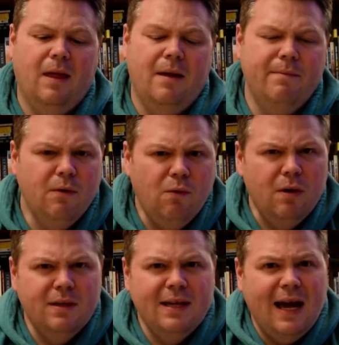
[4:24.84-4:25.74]
But
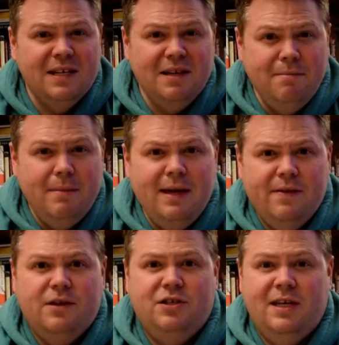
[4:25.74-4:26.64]
what does it actually mean
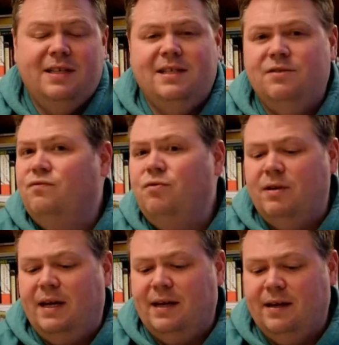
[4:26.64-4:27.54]
that Jesus is
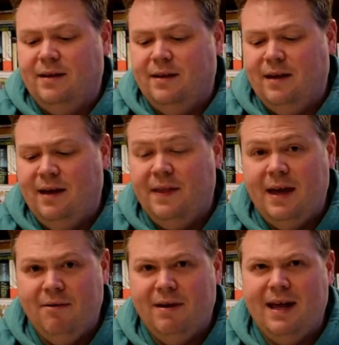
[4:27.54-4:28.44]
ruling in the
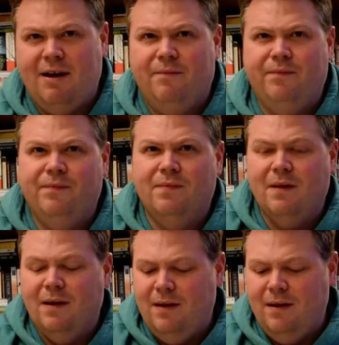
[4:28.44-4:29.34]
here and now?
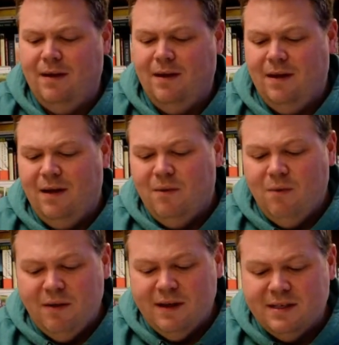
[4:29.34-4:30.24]

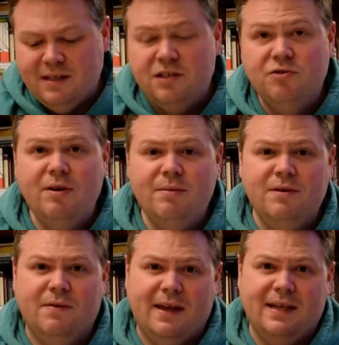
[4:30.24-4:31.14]
Well, there's a
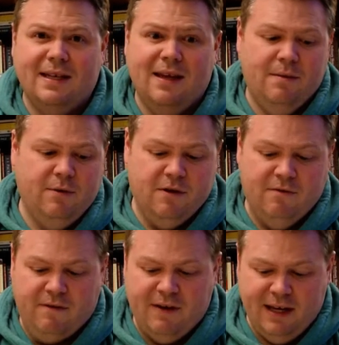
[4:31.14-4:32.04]
description of this in the book of
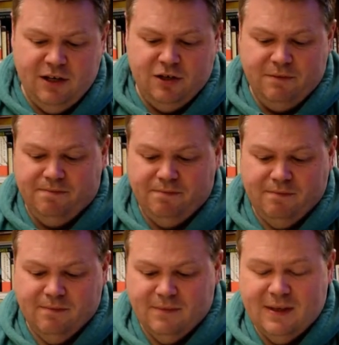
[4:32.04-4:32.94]
Revelation.
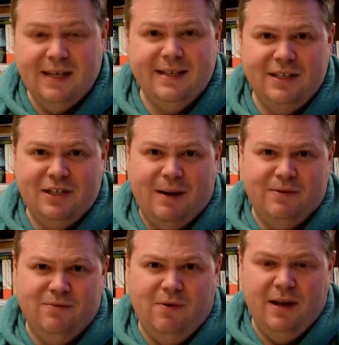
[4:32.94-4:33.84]
It's in
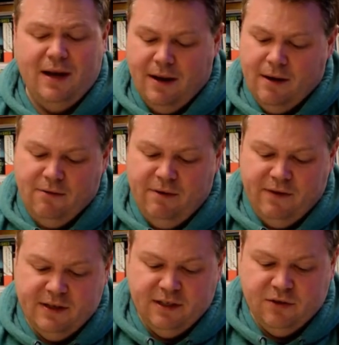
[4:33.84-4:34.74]
chapter 1, and I'm going to read
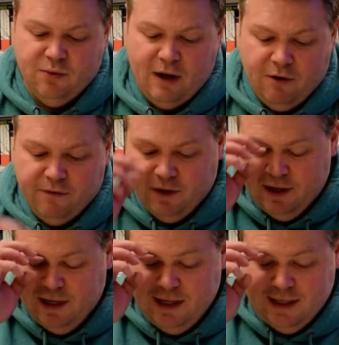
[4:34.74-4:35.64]
verses 12
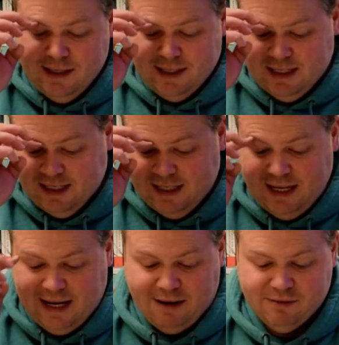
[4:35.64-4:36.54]
to
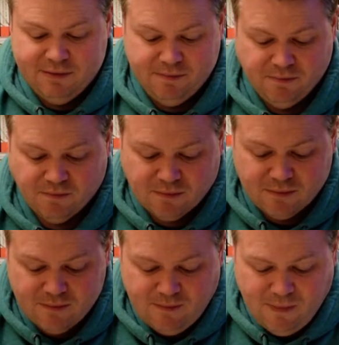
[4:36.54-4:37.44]
16 out.
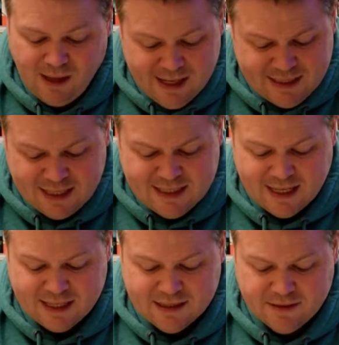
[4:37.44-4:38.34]
And it says
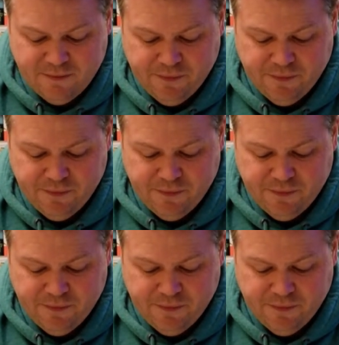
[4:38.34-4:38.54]
this,